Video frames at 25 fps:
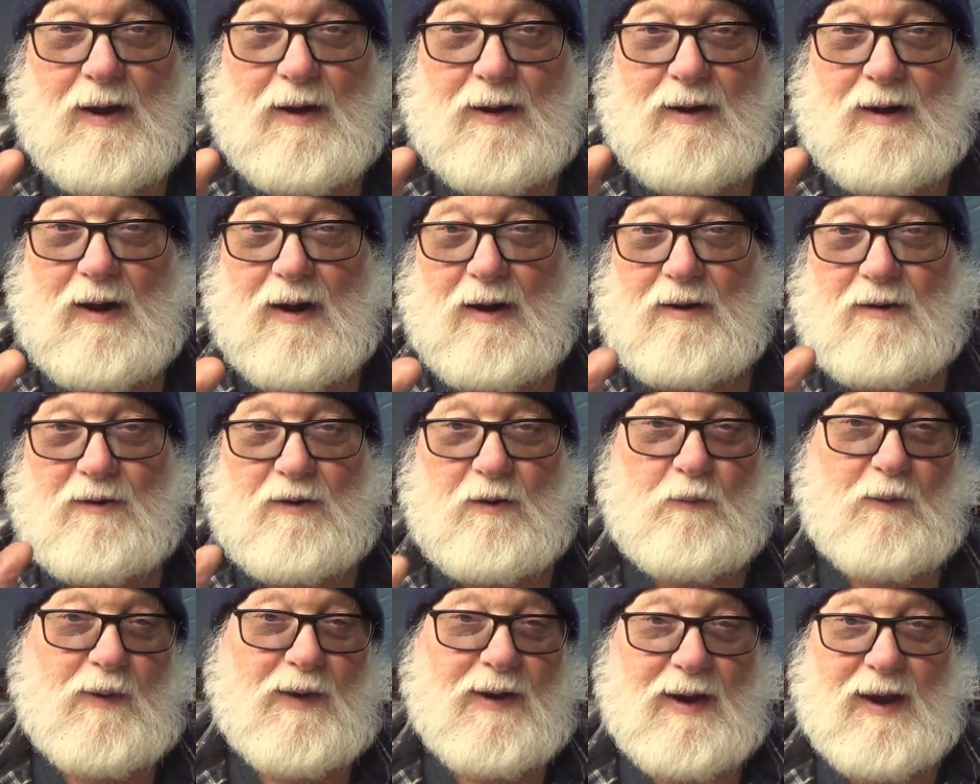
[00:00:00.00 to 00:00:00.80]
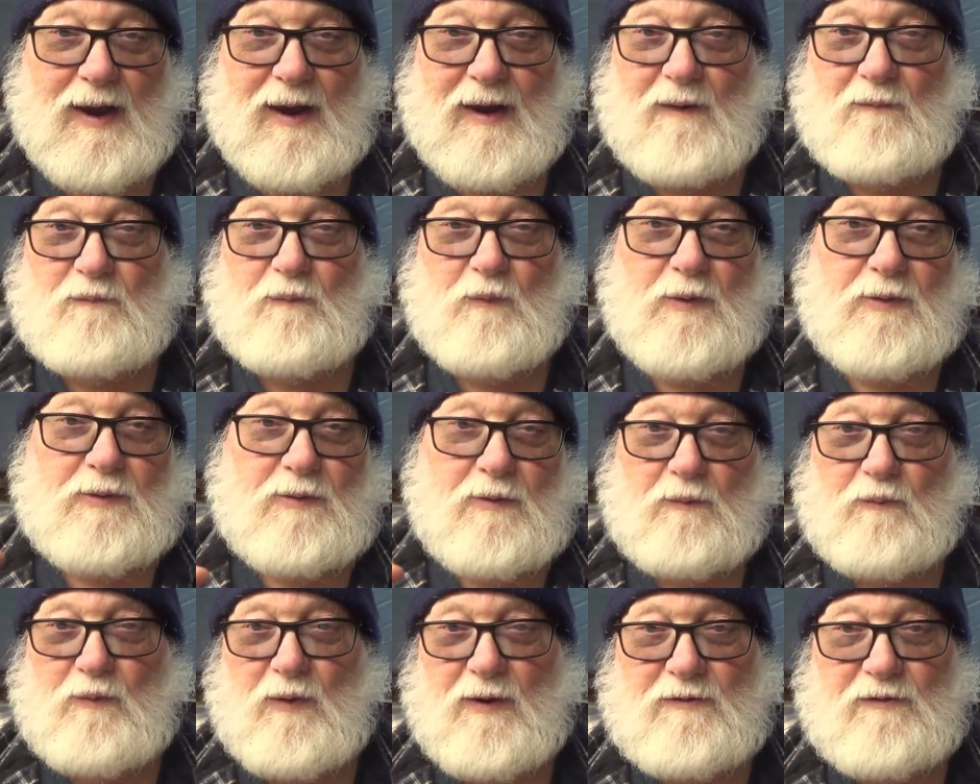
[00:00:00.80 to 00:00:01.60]
card that we have with
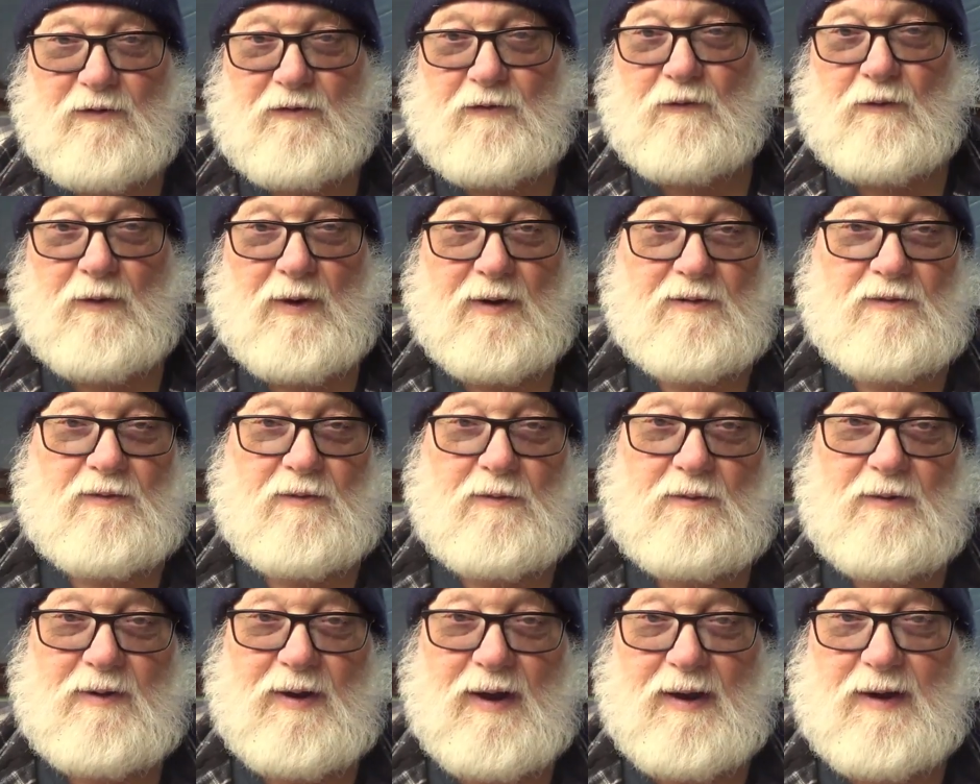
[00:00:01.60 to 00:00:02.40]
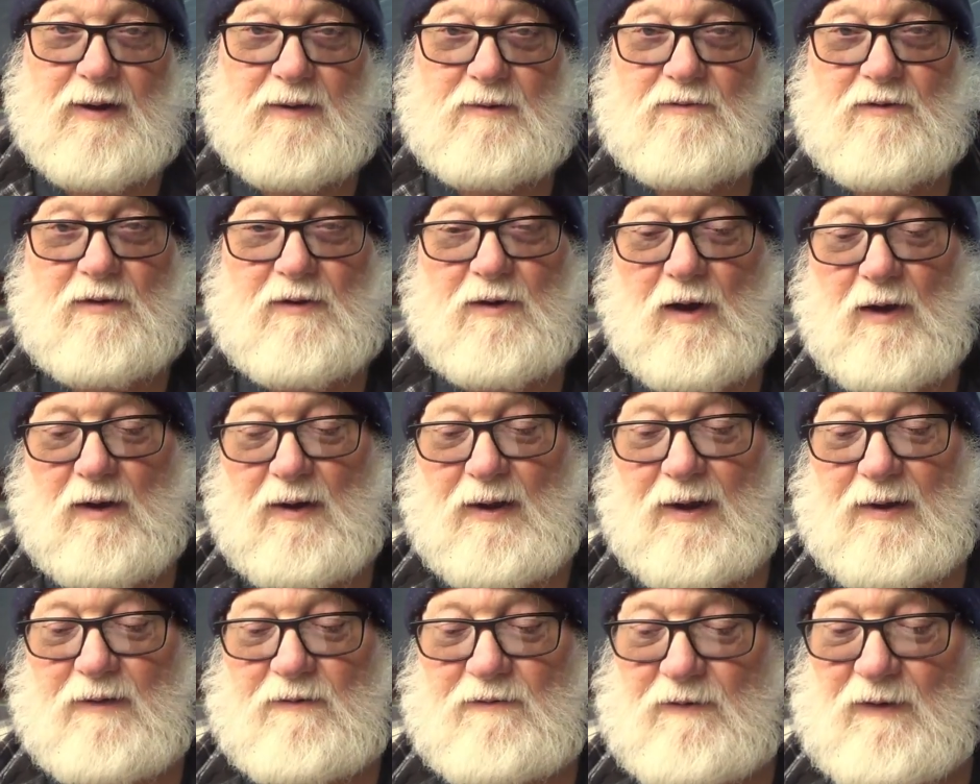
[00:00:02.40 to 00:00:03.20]
the registration dates and all
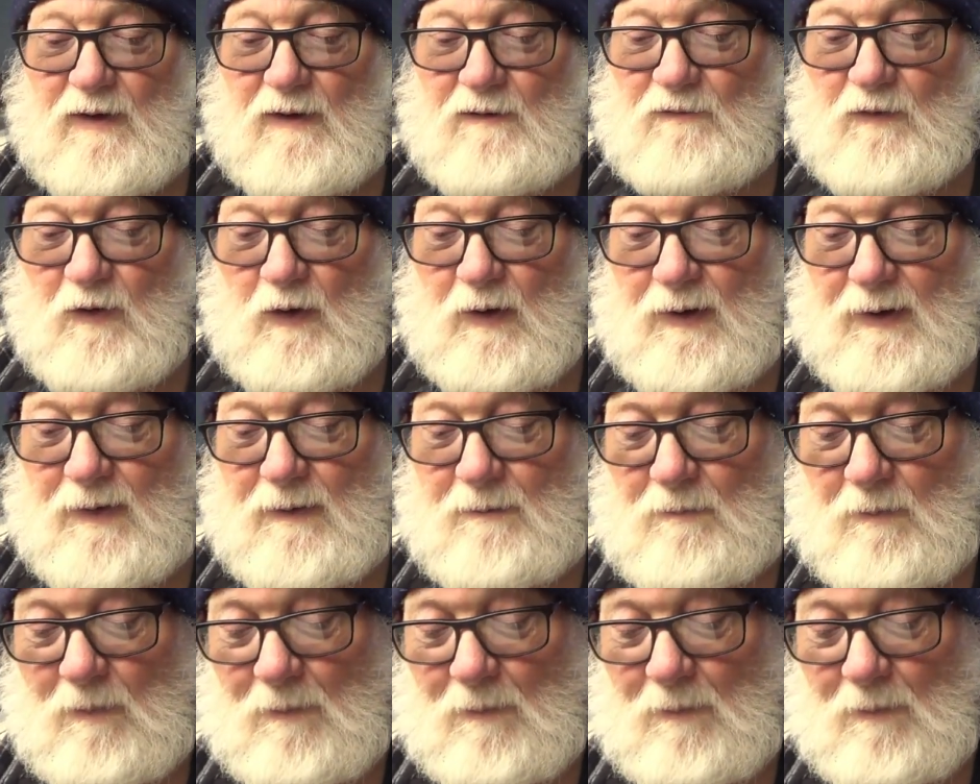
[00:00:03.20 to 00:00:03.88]
that stuff on it.